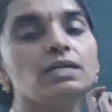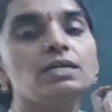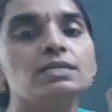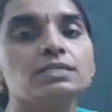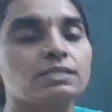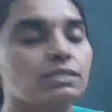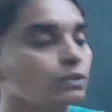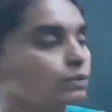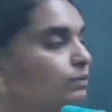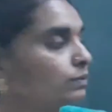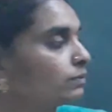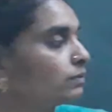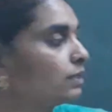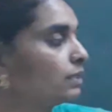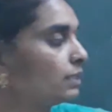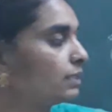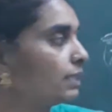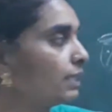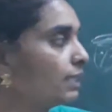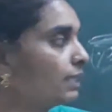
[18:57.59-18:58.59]

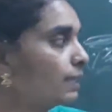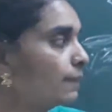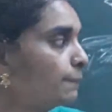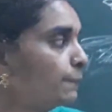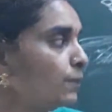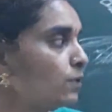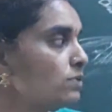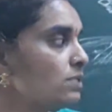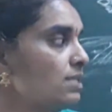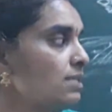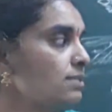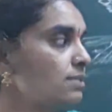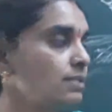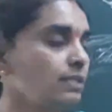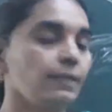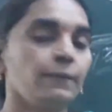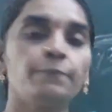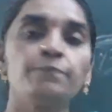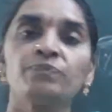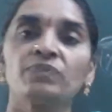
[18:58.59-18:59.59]
So decomposers,
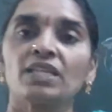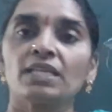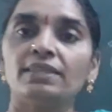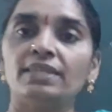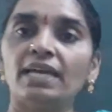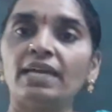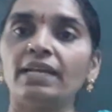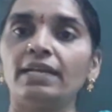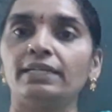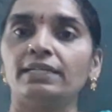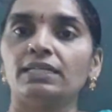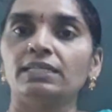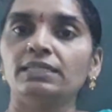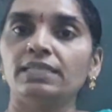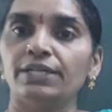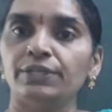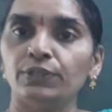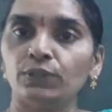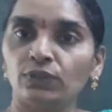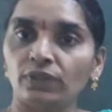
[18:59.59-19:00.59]
they return
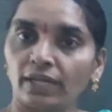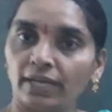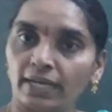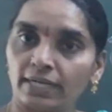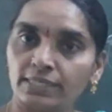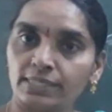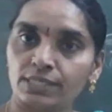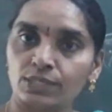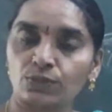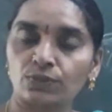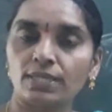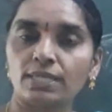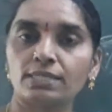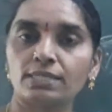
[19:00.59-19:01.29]
the nutrients to the